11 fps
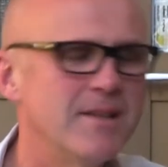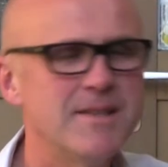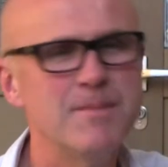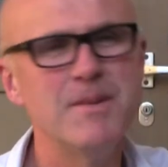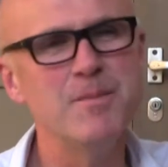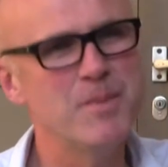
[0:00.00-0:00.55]

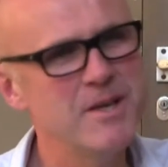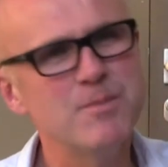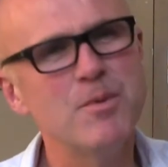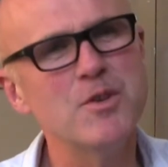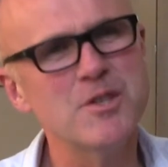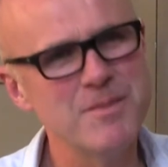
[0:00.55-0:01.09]
Similarly, Peas
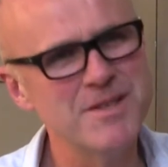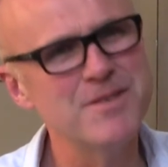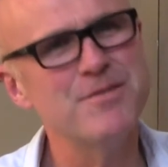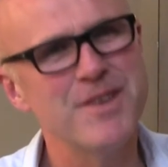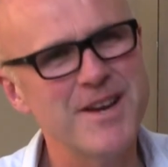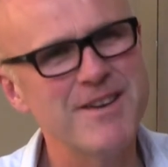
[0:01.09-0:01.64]
Blossom is a
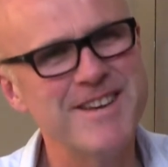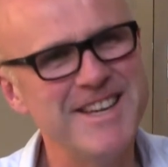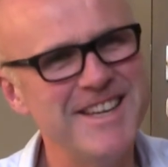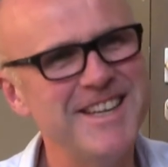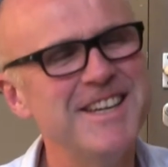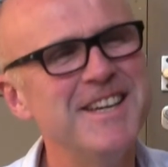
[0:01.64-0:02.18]
fairy,